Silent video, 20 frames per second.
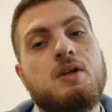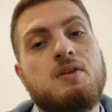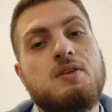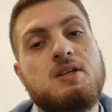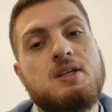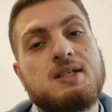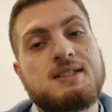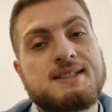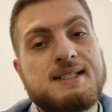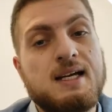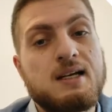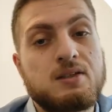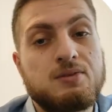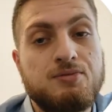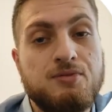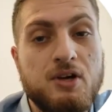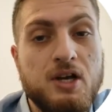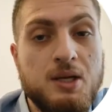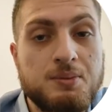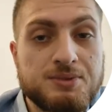The
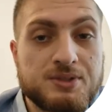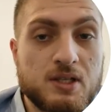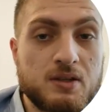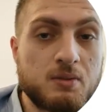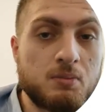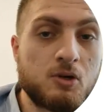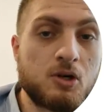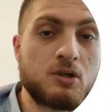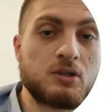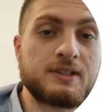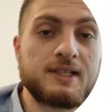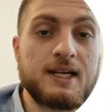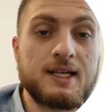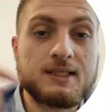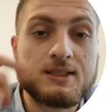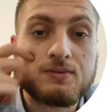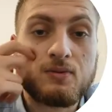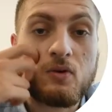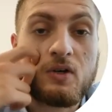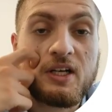exact frames that the model
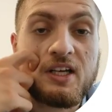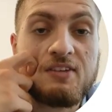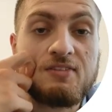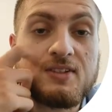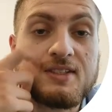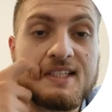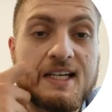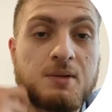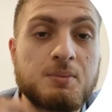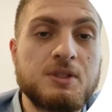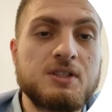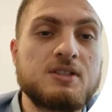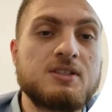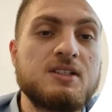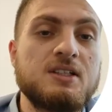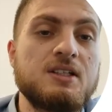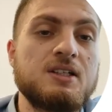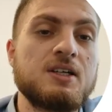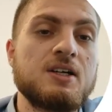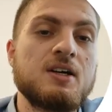takes for a given segment
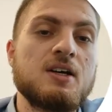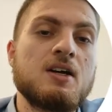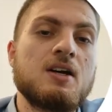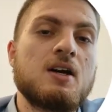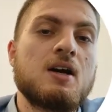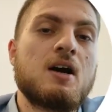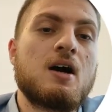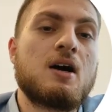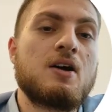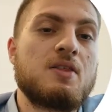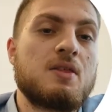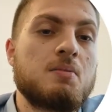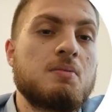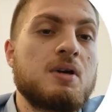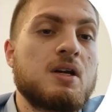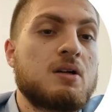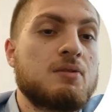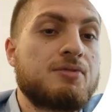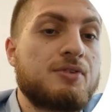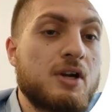t are the
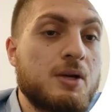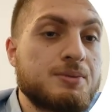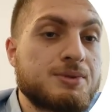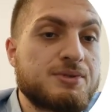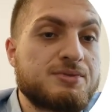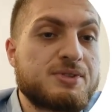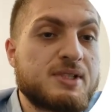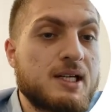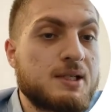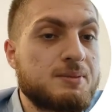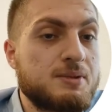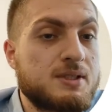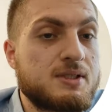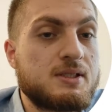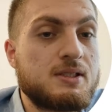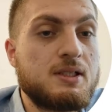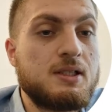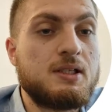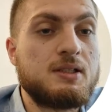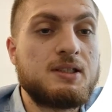middle frames of segments
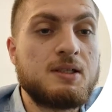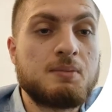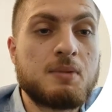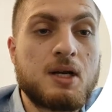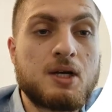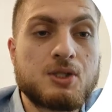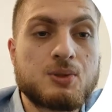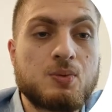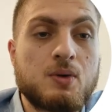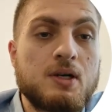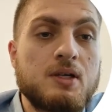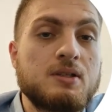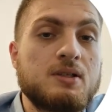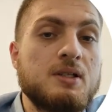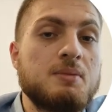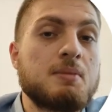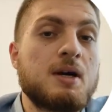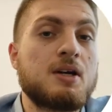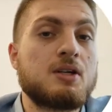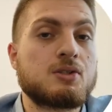t, t-1, and
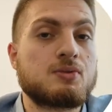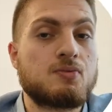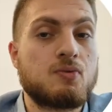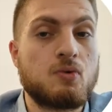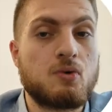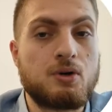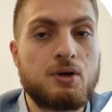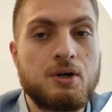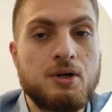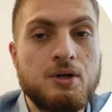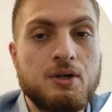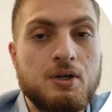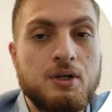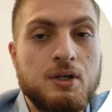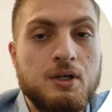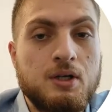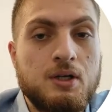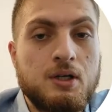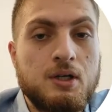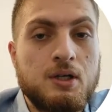t-4,
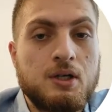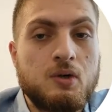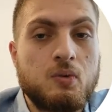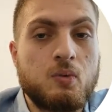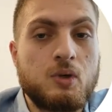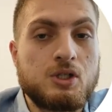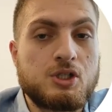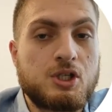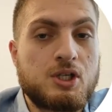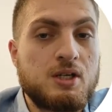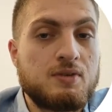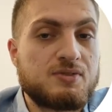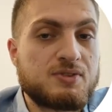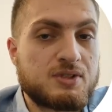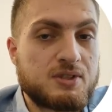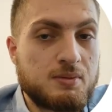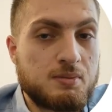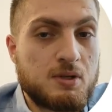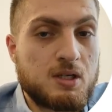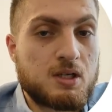which
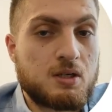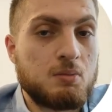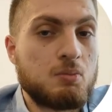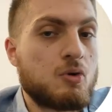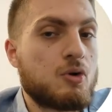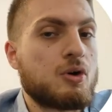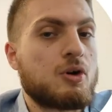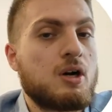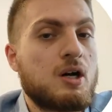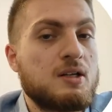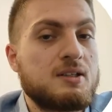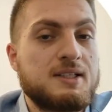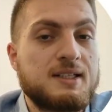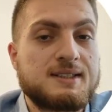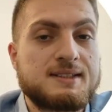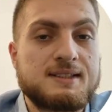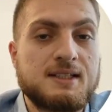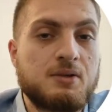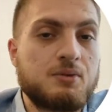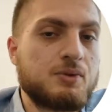gives the model more
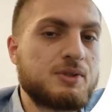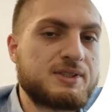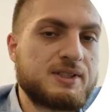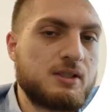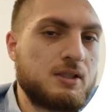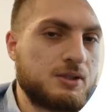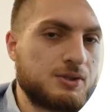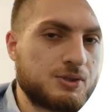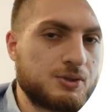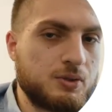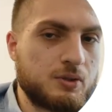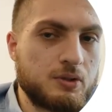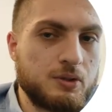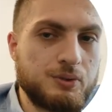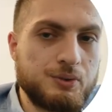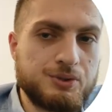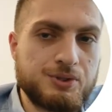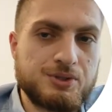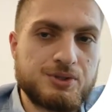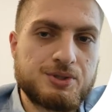context and resilience to
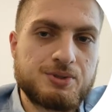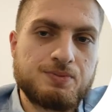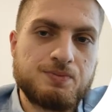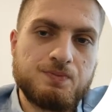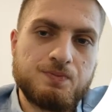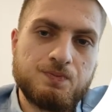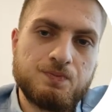occlusions.